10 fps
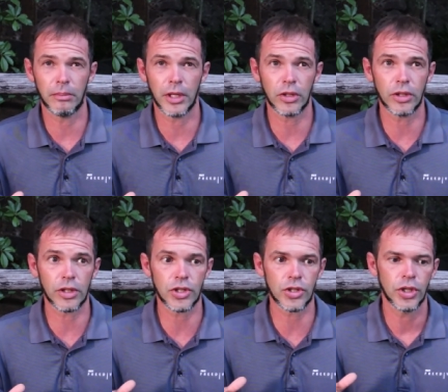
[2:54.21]

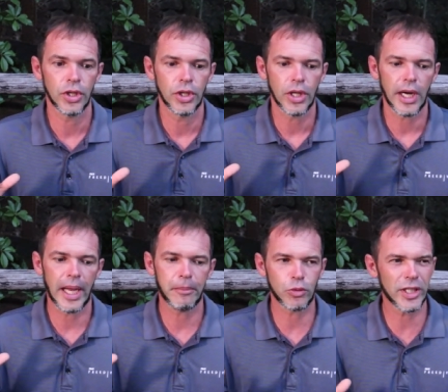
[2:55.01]
because
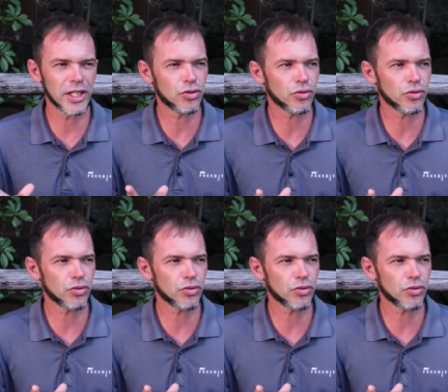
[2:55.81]
I'm already